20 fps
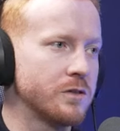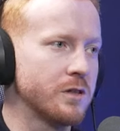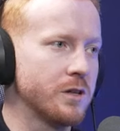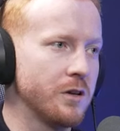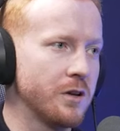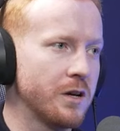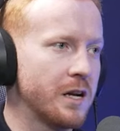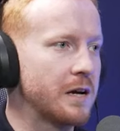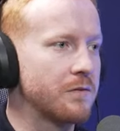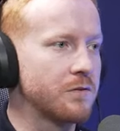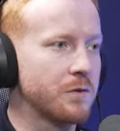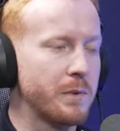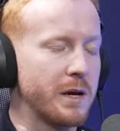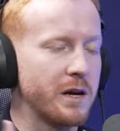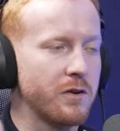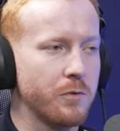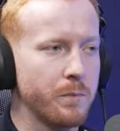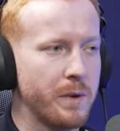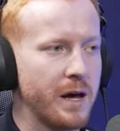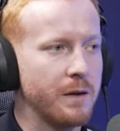So you're going to have to
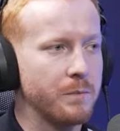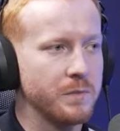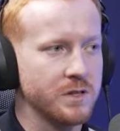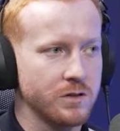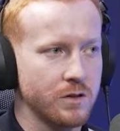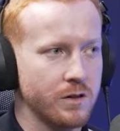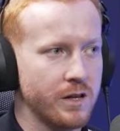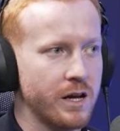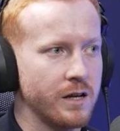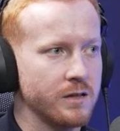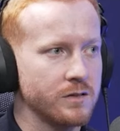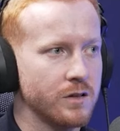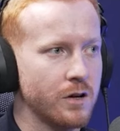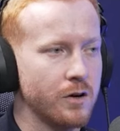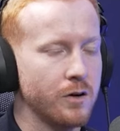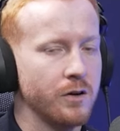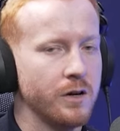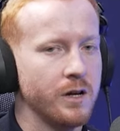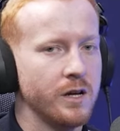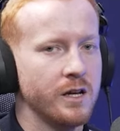make repayments on that.
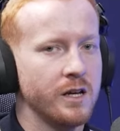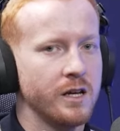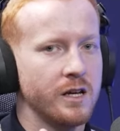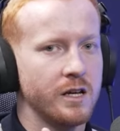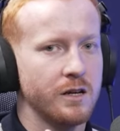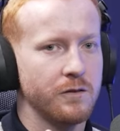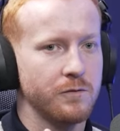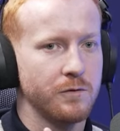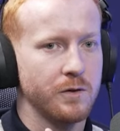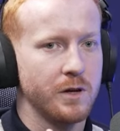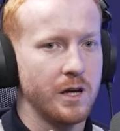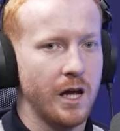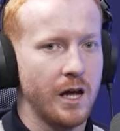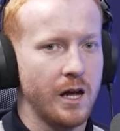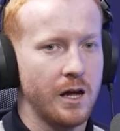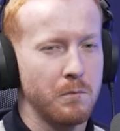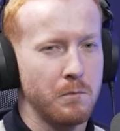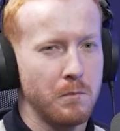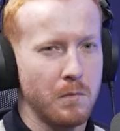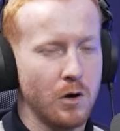So if
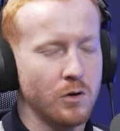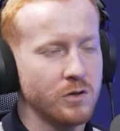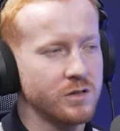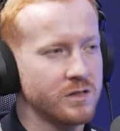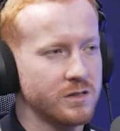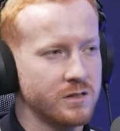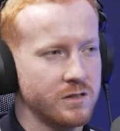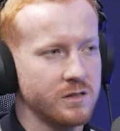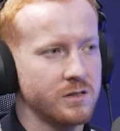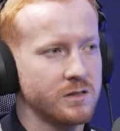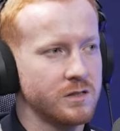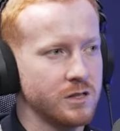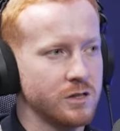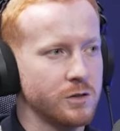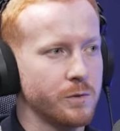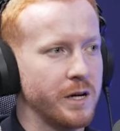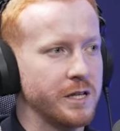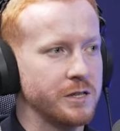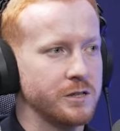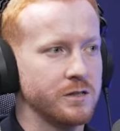most
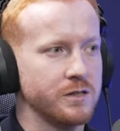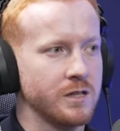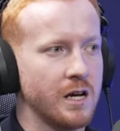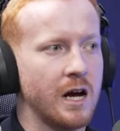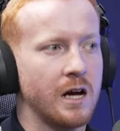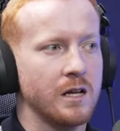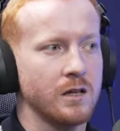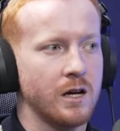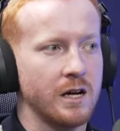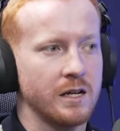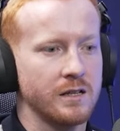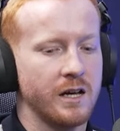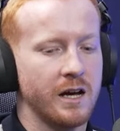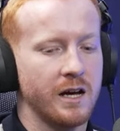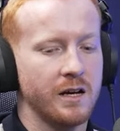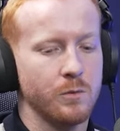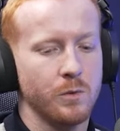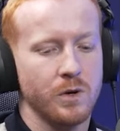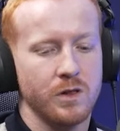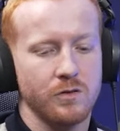situations are like
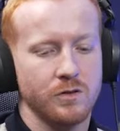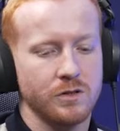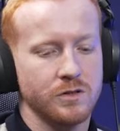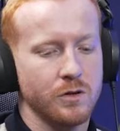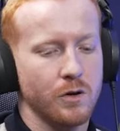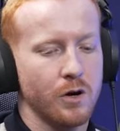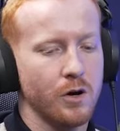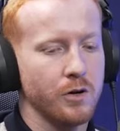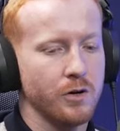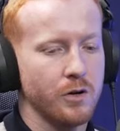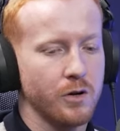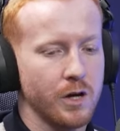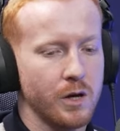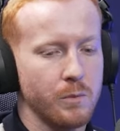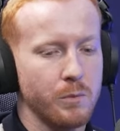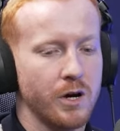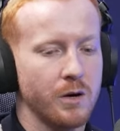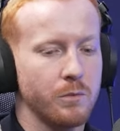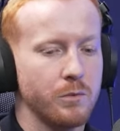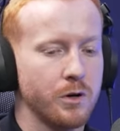that, whether it's your
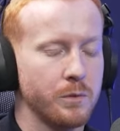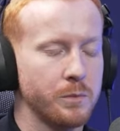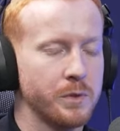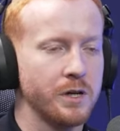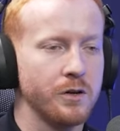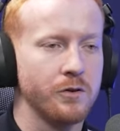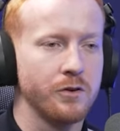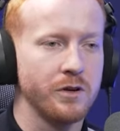owner-occupied property